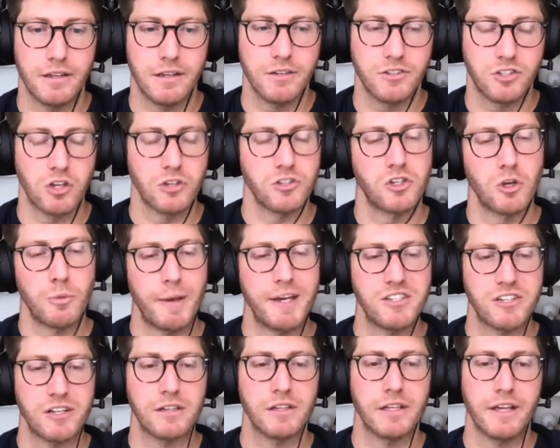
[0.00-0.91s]
So
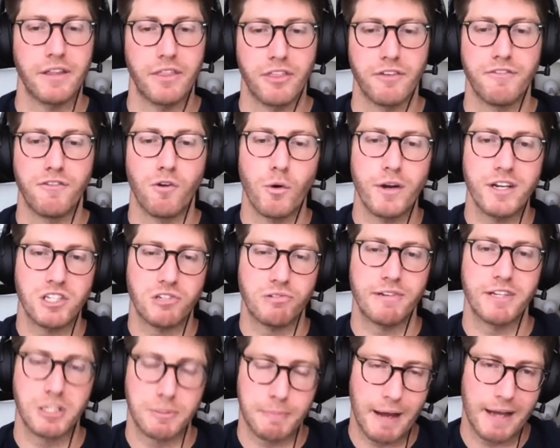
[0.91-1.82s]
basically, the voice
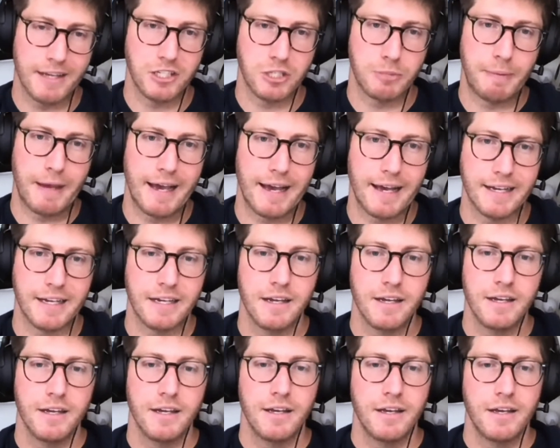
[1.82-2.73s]
response back,
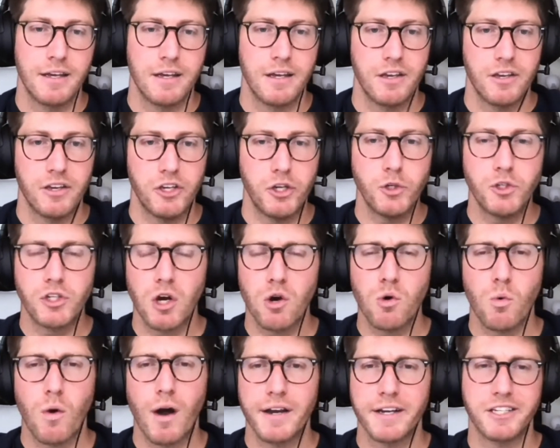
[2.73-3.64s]
you
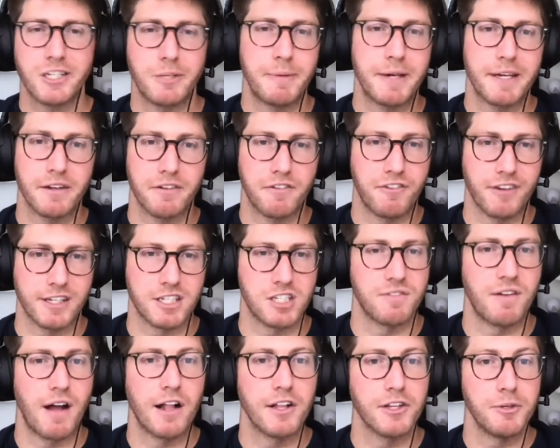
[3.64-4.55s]
don't want it to be at a fixed
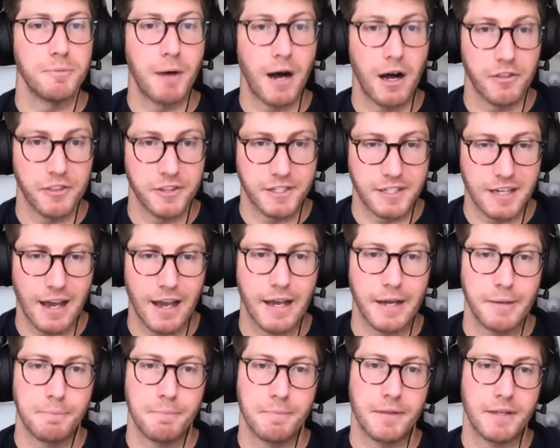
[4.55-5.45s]
volume all the
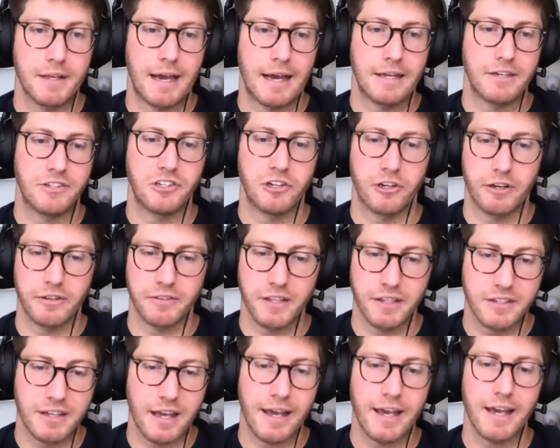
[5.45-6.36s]
time. During the
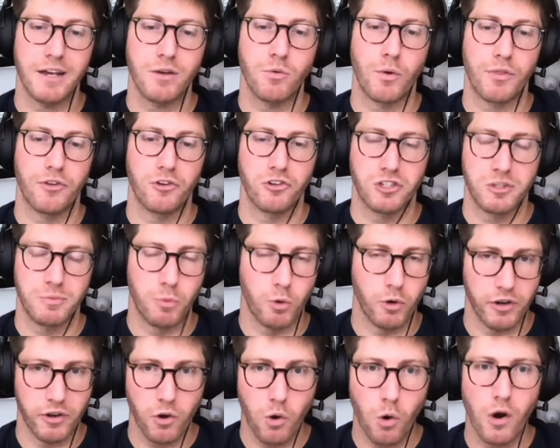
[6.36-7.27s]
day, when there's
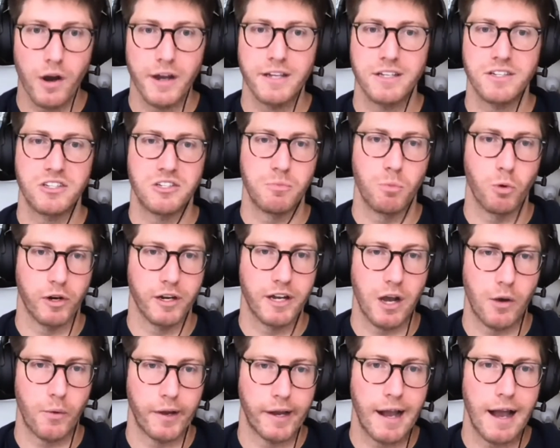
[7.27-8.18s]
more noise, more
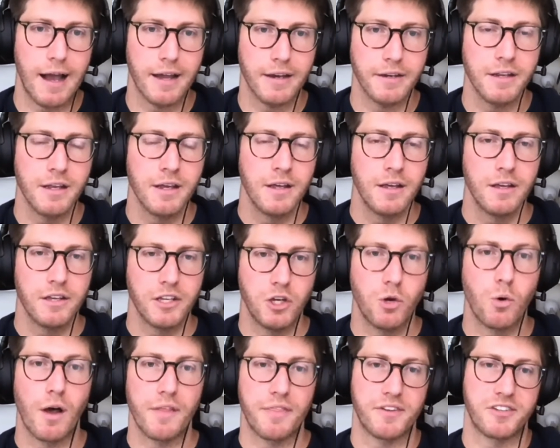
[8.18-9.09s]
going on,
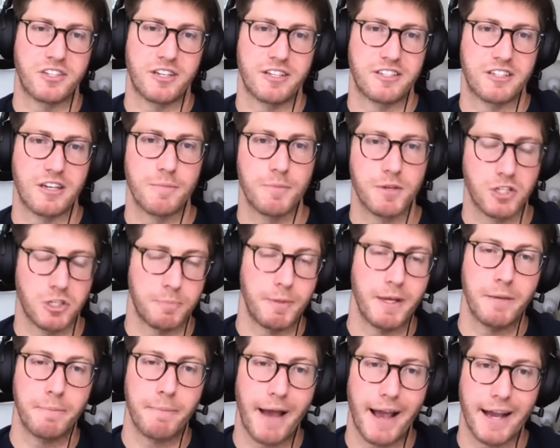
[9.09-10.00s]
you want the system to
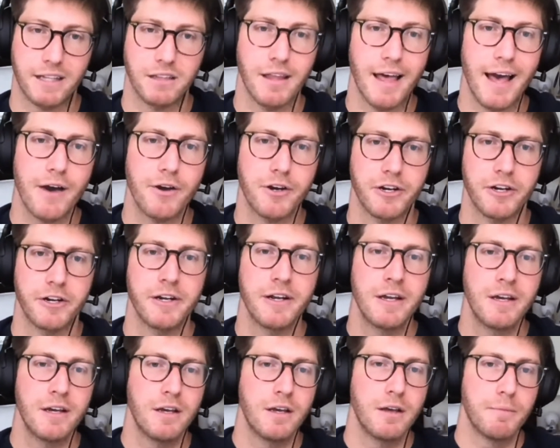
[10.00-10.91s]
speak back louder.
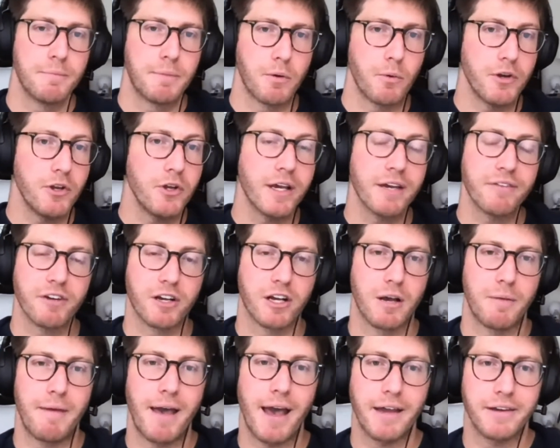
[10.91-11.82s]
But when you give a
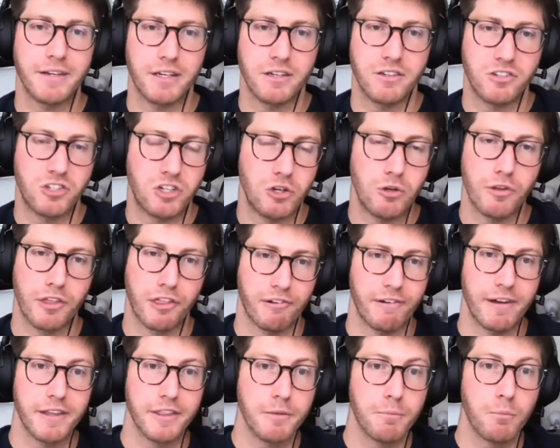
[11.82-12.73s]
command at 2,
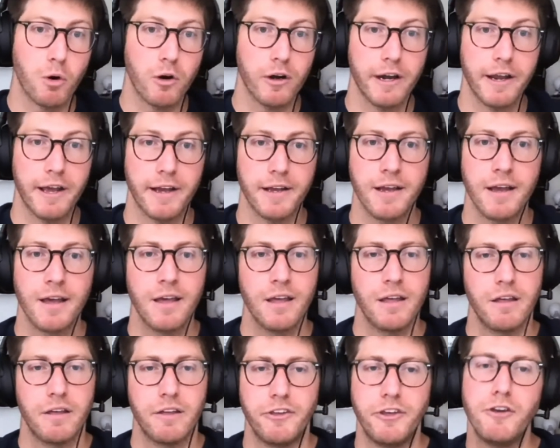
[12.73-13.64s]
3 in the morning,
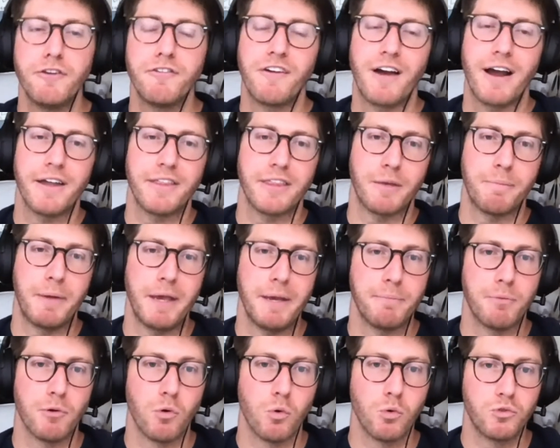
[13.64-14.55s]
you find that
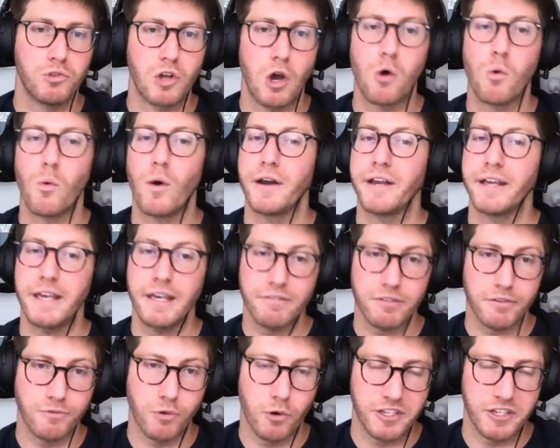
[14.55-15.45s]
people don't want to give
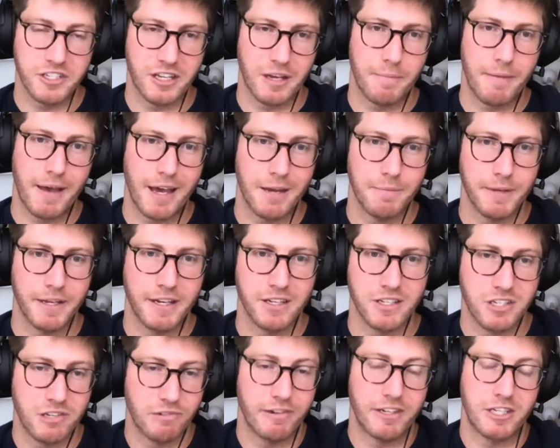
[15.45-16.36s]
a voice command
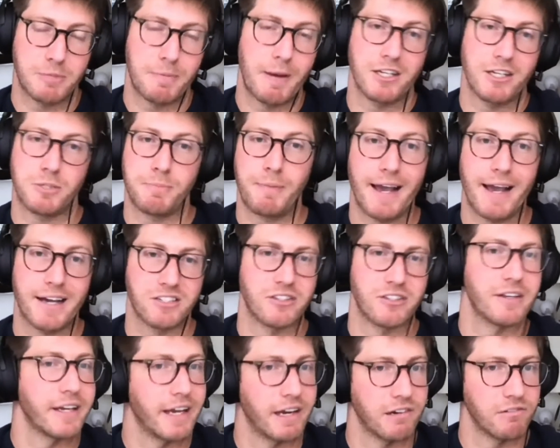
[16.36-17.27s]
because the response back is
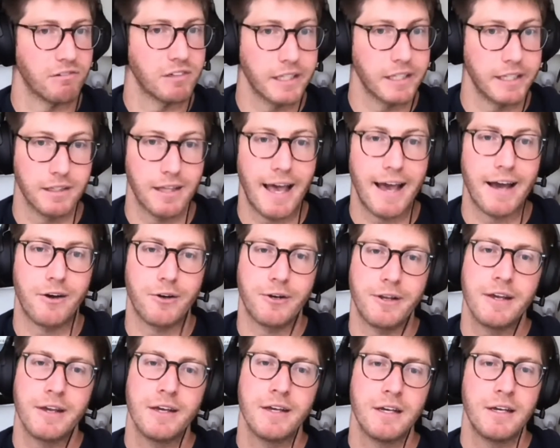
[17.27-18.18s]
going to get really
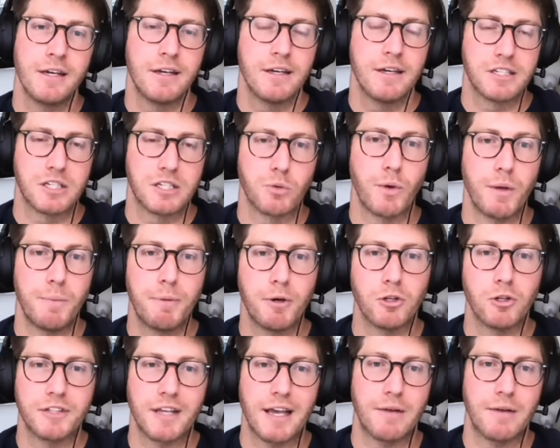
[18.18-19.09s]
loud. So we
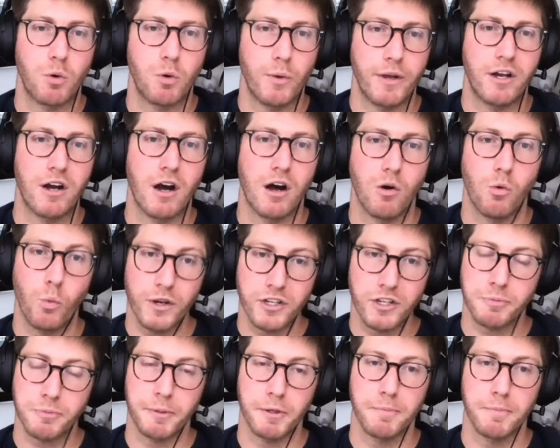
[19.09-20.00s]
built out what we call
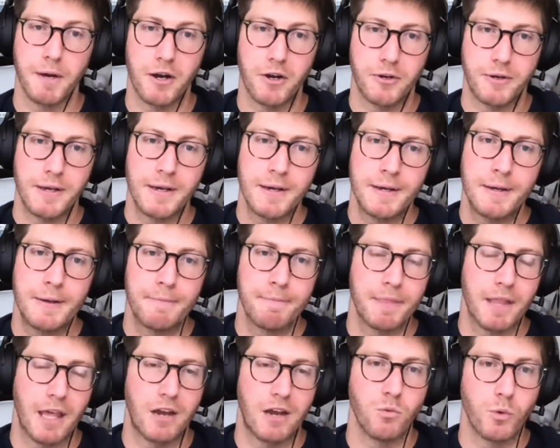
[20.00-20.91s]
whisper mode.
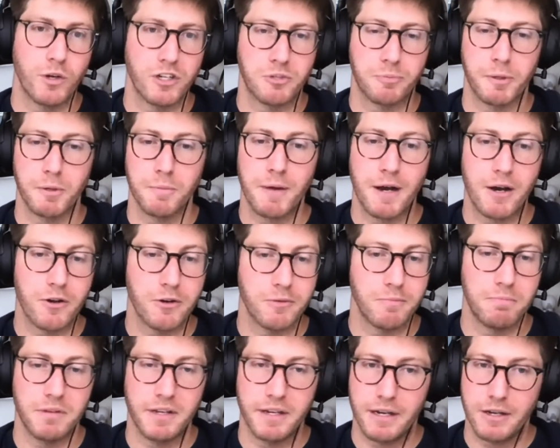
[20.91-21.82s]
And whisper
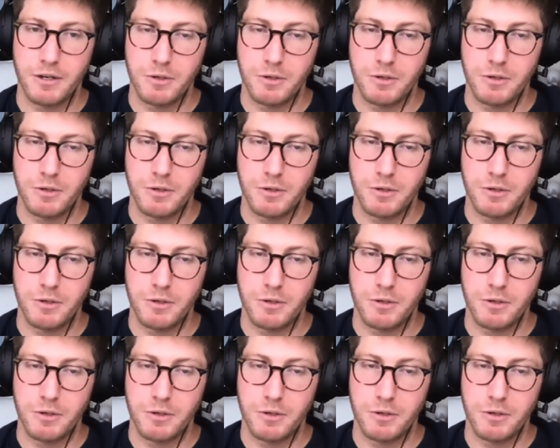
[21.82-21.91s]
mode,